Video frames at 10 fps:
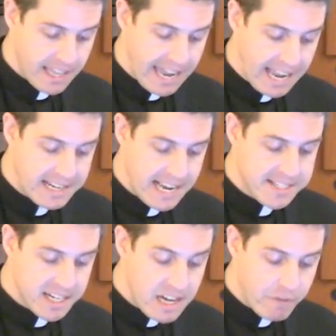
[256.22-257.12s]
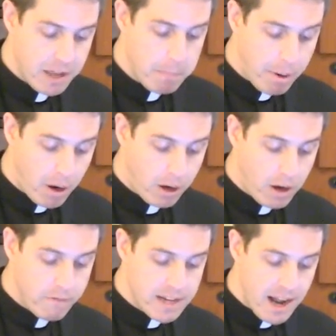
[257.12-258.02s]
and a significant
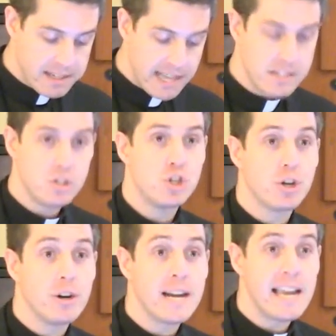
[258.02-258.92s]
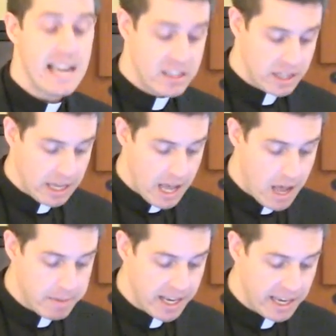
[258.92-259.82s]
part of Dante's journey in the
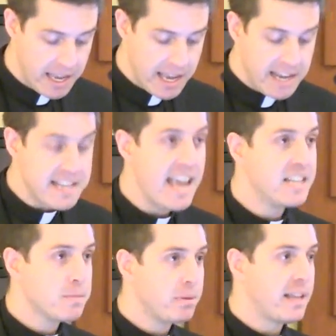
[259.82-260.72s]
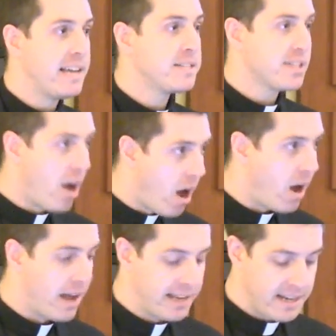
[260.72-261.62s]
comedy takes place
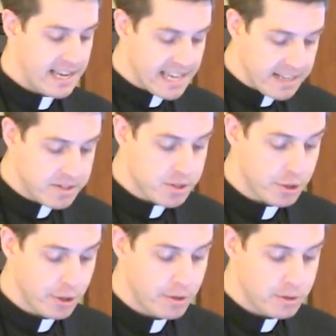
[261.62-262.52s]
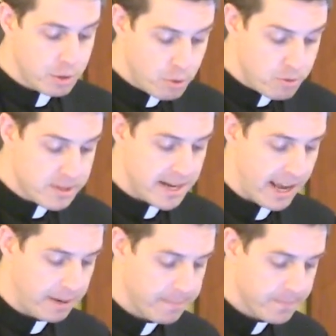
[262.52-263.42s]
on Easter
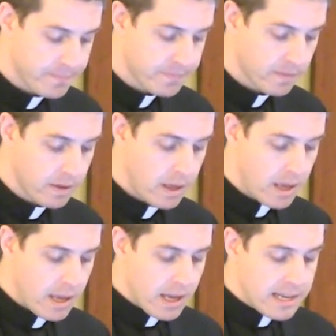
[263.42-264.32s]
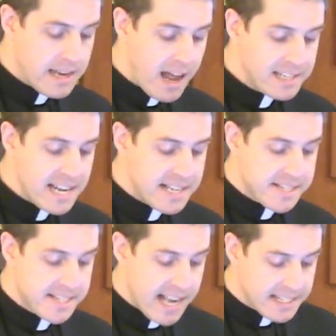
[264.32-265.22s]
Tuesday. Dante
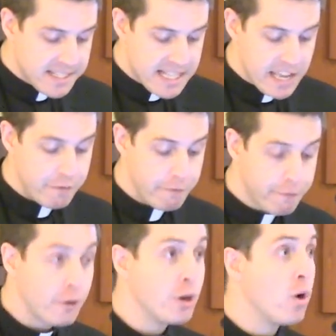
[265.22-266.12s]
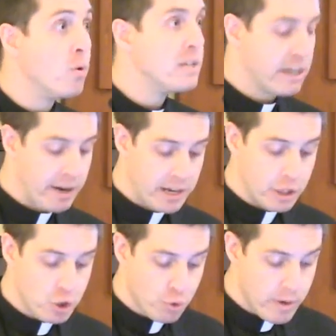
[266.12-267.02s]
sets the Inferno during
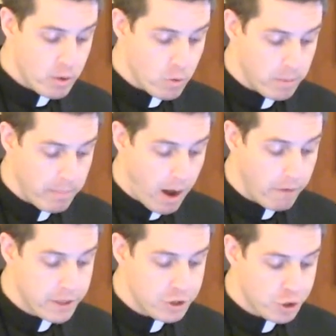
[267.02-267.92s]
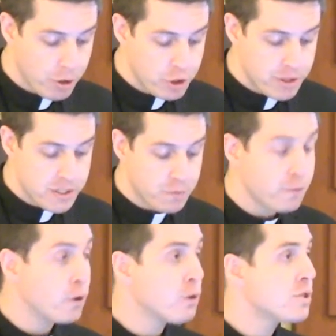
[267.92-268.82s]
the Triduum of the Church's
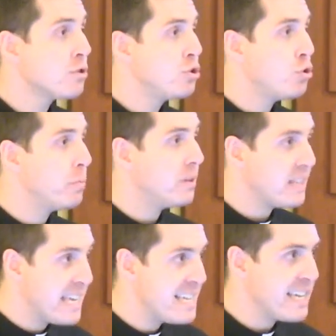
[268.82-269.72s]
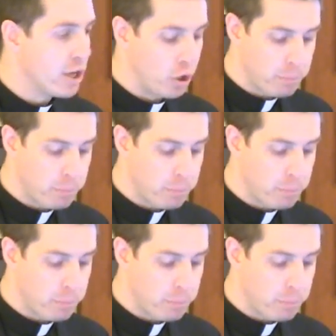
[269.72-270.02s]
first Jubilee year,